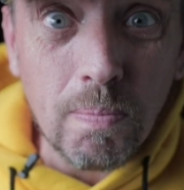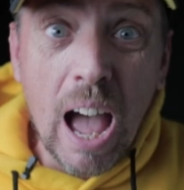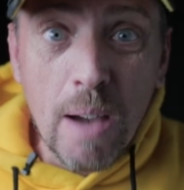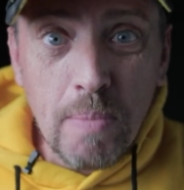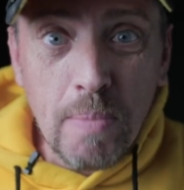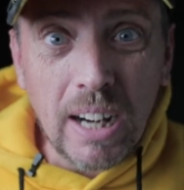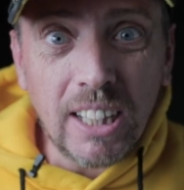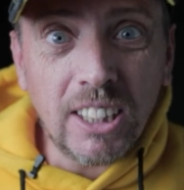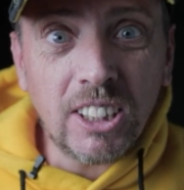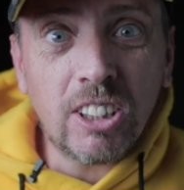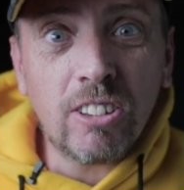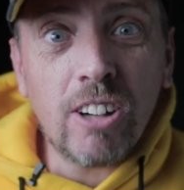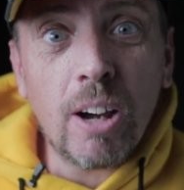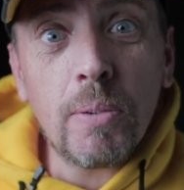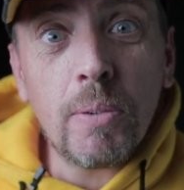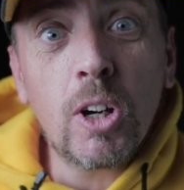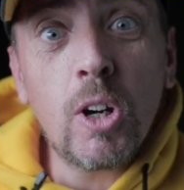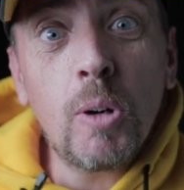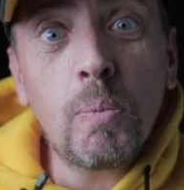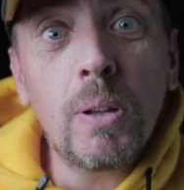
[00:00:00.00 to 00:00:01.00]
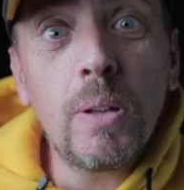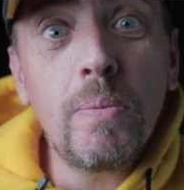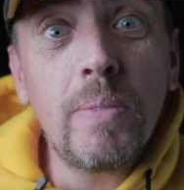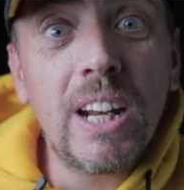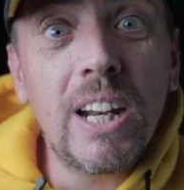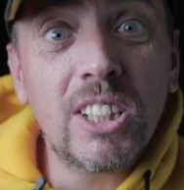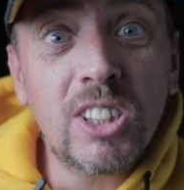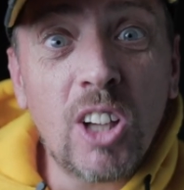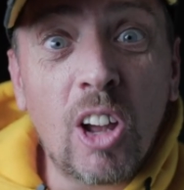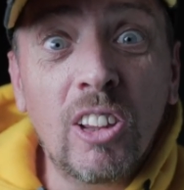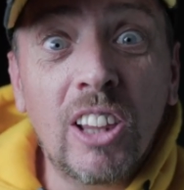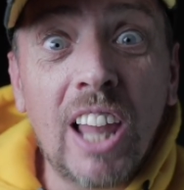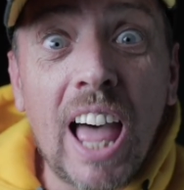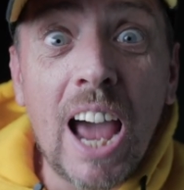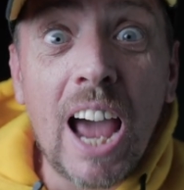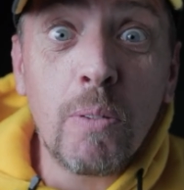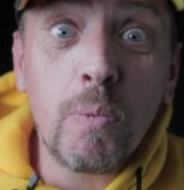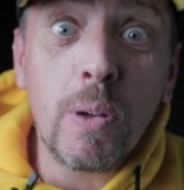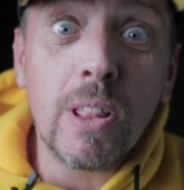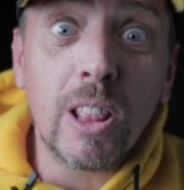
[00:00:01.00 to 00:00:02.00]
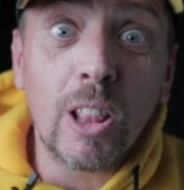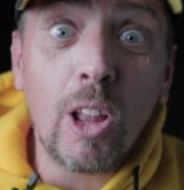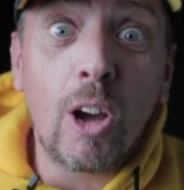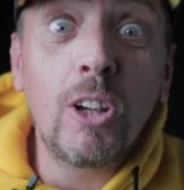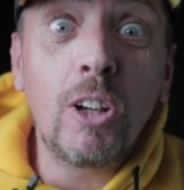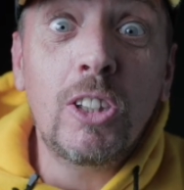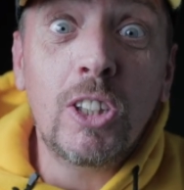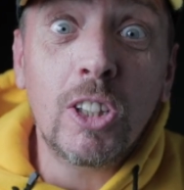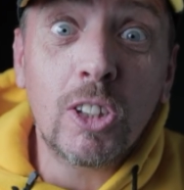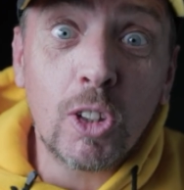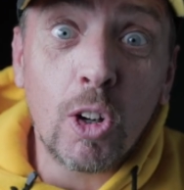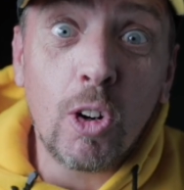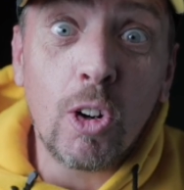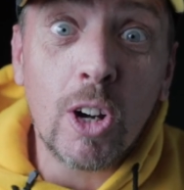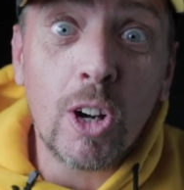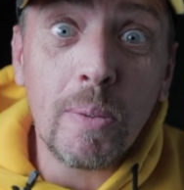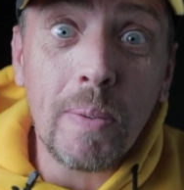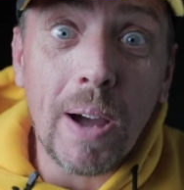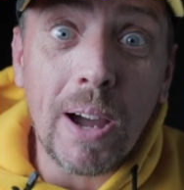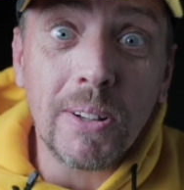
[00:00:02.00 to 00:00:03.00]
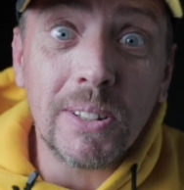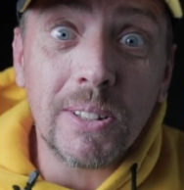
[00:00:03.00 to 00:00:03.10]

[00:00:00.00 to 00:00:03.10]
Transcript: I managed to grab a couple of minutes online with Lloyd to talk about